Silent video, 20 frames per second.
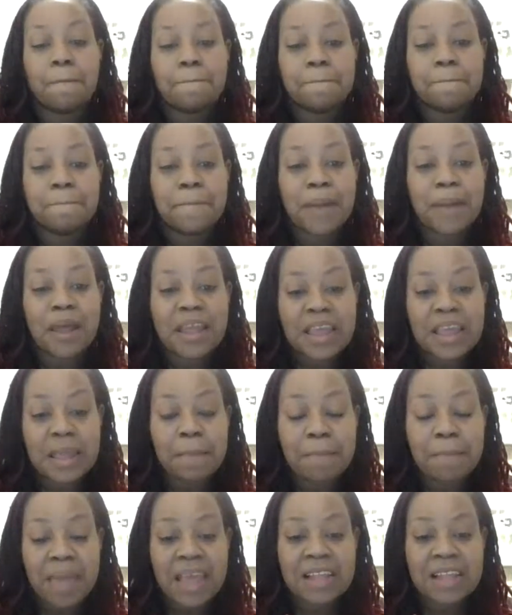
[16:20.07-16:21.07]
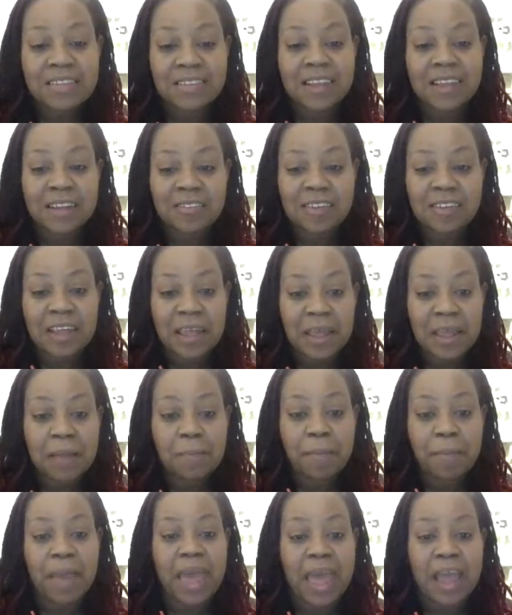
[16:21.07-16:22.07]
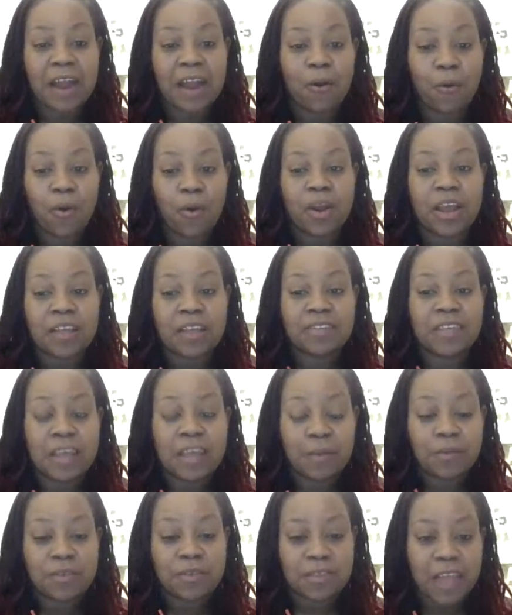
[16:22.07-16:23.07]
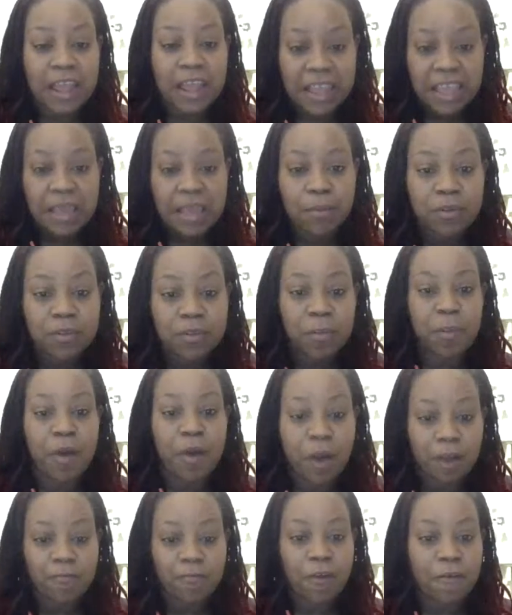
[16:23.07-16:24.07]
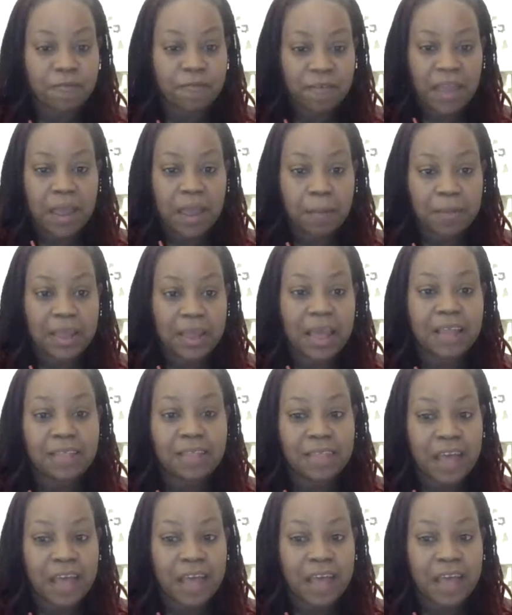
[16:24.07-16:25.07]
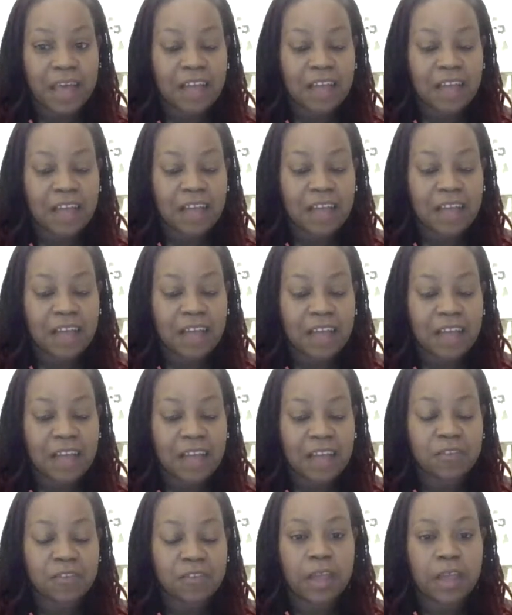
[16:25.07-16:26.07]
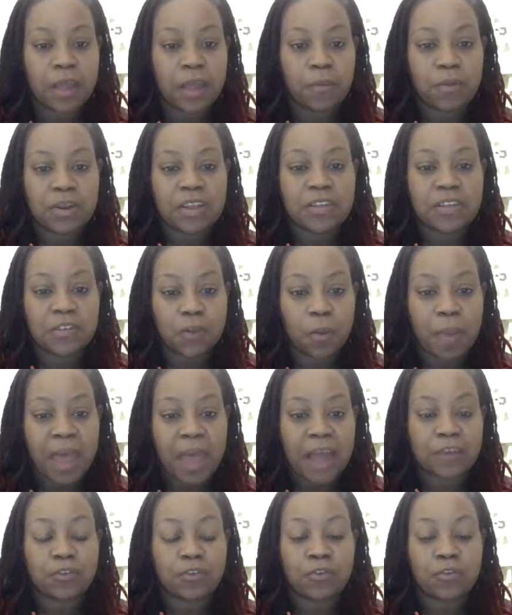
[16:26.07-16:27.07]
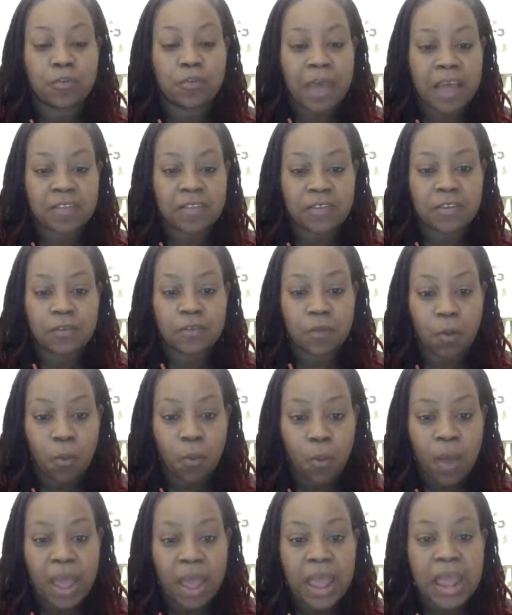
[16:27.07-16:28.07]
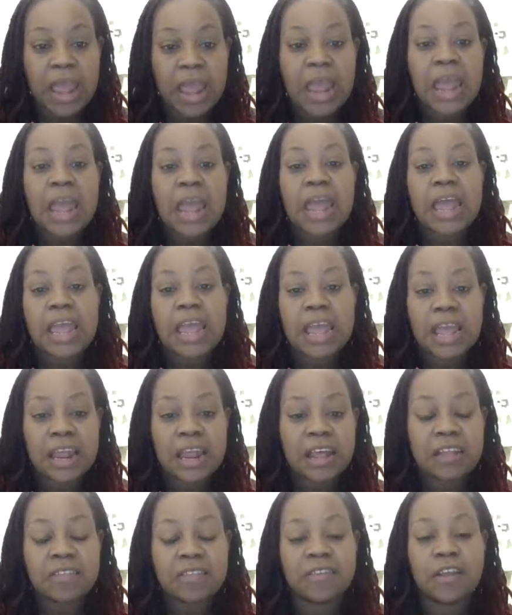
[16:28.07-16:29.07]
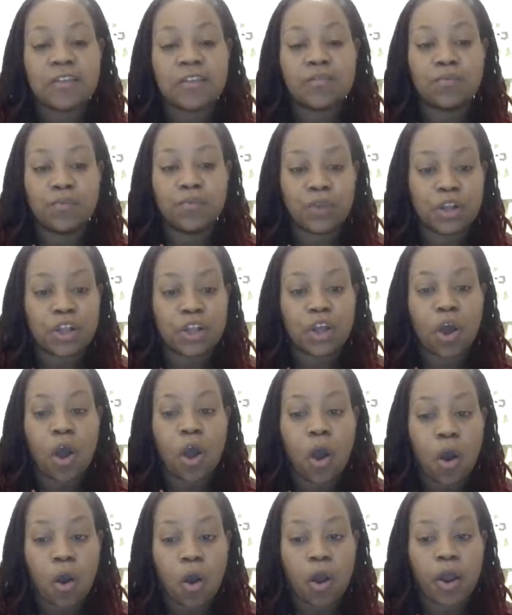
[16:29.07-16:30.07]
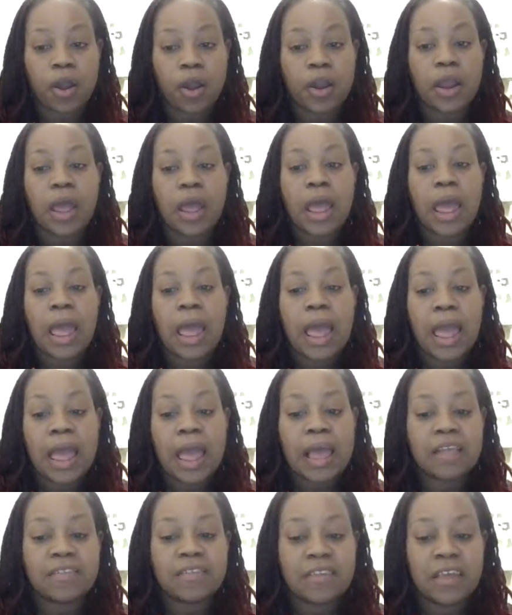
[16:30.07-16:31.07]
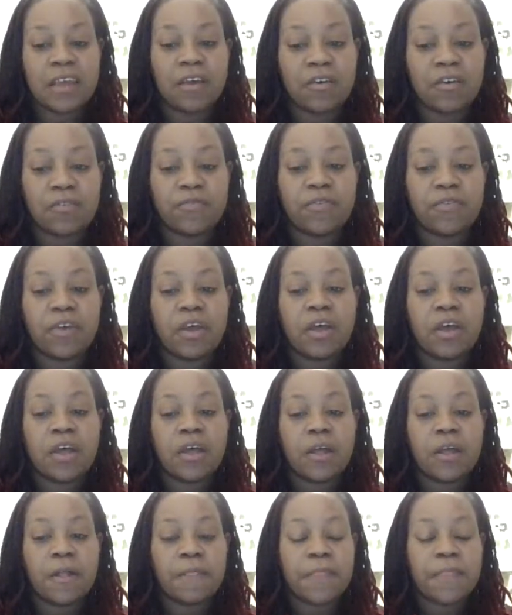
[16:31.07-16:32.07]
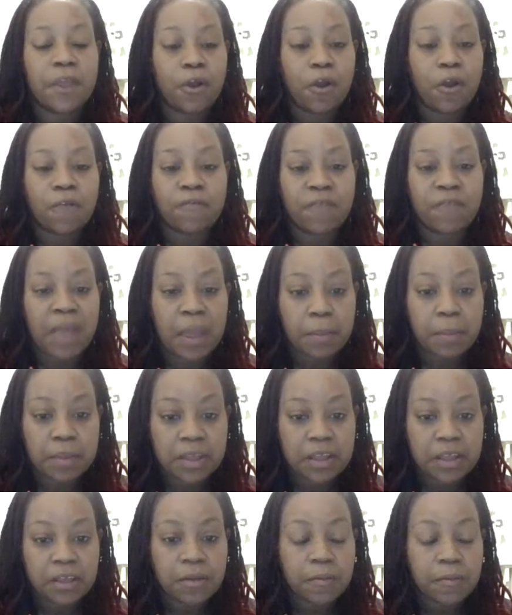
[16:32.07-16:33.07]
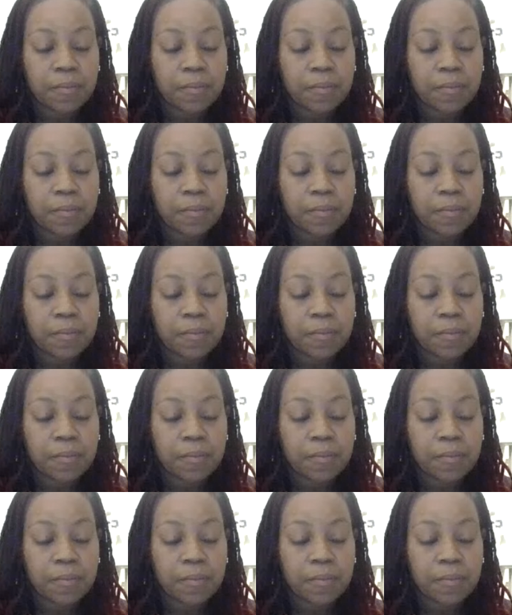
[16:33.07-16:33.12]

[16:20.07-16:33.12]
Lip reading: But he made such an impact on us. It was like he was a part of our family. And that's what I'm trying to say. It's like when these soap actors passes away, it hits us really hard as if they're a family.